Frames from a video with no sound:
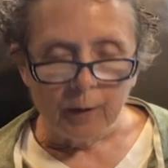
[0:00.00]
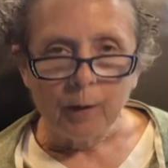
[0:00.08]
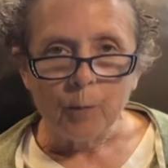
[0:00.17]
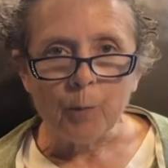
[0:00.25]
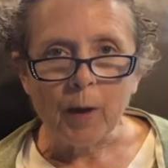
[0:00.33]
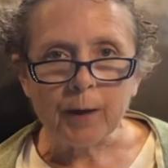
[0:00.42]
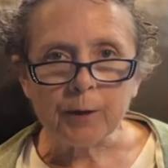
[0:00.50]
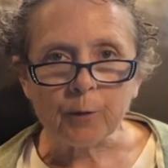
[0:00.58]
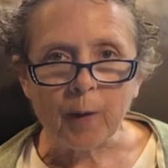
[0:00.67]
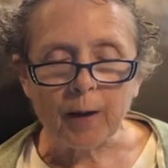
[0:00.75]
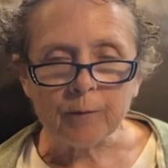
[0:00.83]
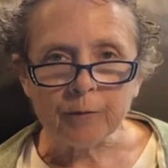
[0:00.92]
My
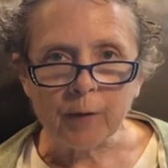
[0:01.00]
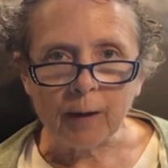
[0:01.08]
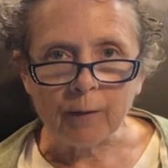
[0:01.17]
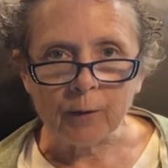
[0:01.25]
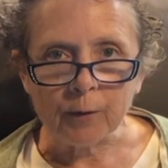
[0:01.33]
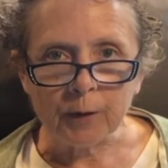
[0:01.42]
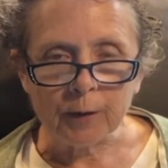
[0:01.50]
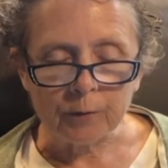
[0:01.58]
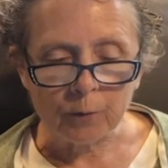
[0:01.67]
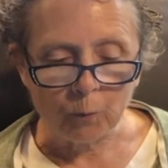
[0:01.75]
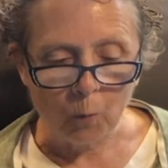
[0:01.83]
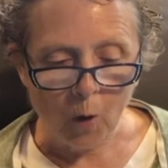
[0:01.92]
grandfather is
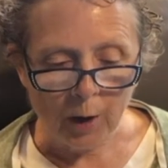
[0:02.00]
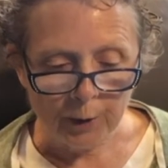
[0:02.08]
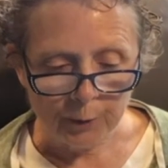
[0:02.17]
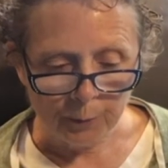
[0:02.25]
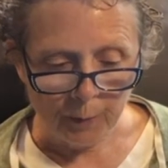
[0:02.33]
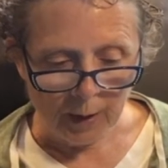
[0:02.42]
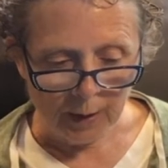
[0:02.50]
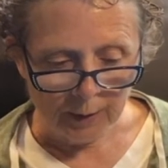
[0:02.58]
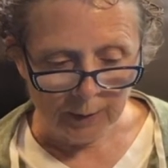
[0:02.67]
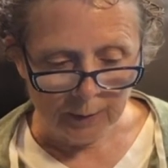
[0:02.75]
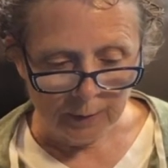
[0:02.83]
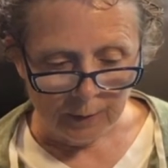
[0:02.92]
a
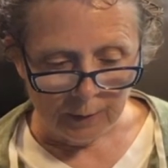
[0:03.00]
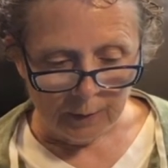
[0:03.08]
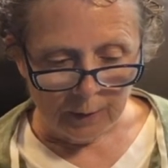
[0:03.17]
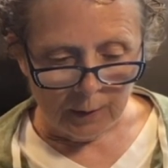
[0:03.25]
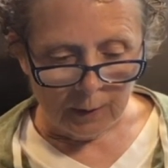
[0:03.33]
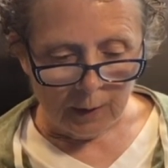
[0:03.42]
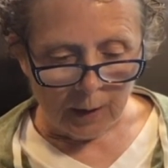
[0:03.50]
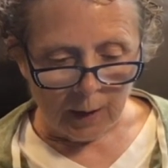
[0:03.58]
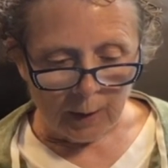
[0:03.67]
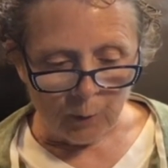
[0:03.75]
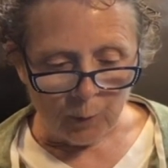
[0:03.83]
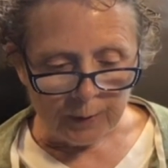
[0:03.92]
waterman.
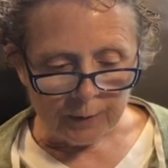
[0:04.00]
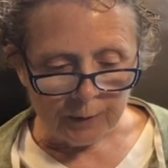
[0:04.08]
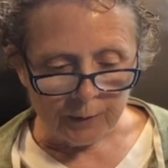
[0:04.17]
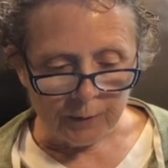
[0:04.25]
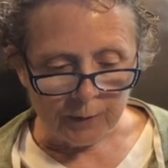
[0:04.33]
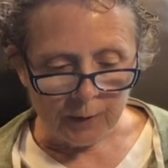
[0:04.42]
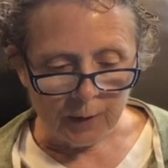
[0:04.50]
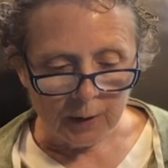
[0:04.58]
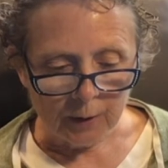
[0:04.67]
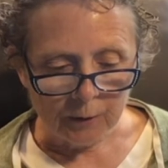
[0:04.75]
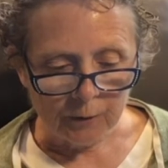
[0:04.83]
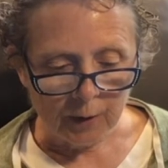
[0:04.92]
He went to sea in
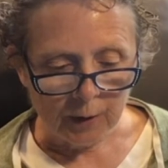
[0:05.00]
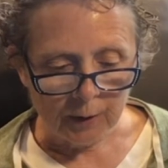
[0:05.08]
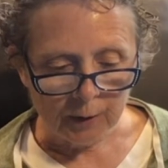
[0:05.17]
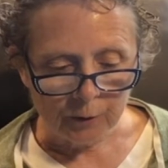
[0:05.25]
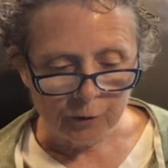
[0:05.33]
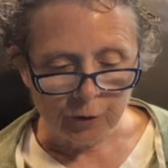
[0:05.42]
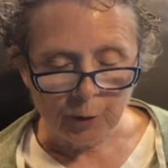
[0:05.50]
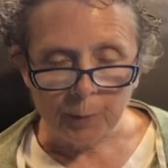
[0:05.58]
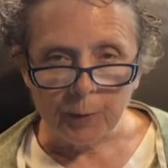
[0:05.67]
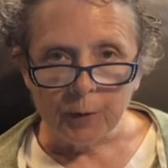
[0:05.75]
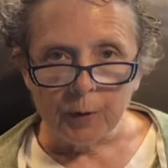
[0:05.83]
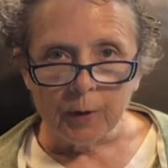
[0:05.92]
a sailing ship
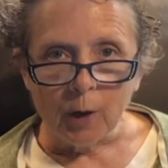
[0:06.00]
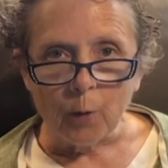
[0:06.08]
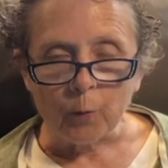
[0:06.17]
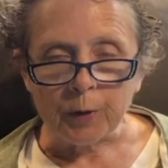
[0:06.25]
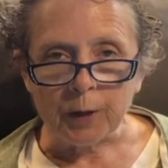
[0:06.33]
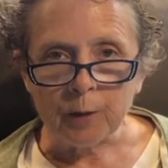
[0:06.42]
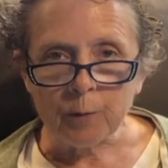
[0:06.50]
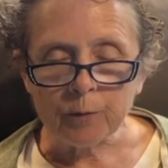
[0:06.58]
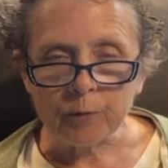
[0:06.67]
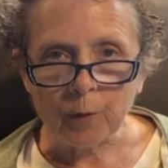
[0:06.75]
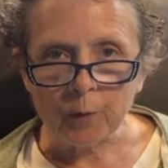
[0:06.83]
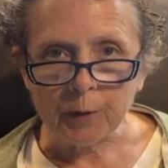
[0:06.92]
when he was
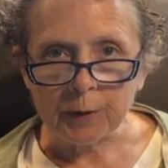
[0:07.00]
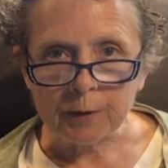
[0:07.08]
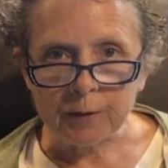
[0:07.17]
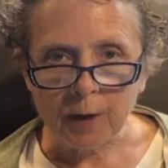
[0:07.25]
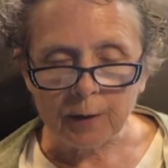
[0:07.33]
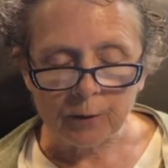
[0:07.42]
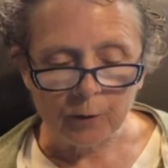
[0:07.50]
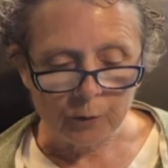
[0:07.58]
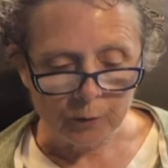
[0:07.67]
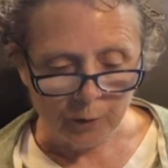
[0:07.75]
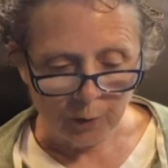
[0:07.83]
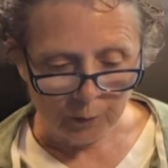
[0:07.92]
only 10
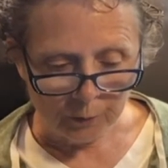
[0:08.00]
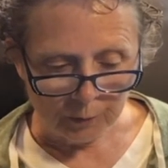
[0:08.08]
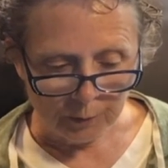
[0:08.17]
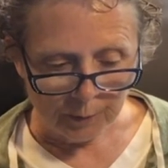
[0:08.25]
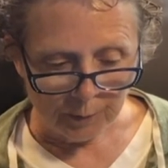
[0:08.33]
years old.